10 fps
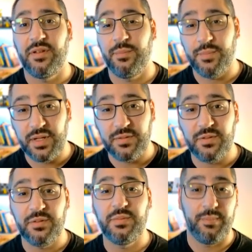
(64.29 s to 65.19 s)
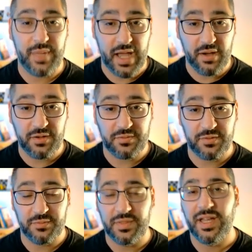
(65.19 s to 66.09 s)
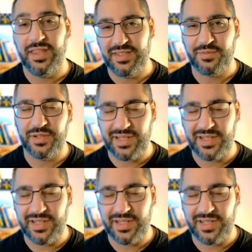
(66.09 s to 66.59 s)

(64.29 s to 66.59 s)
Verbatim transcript: mud room, powder room, and this one,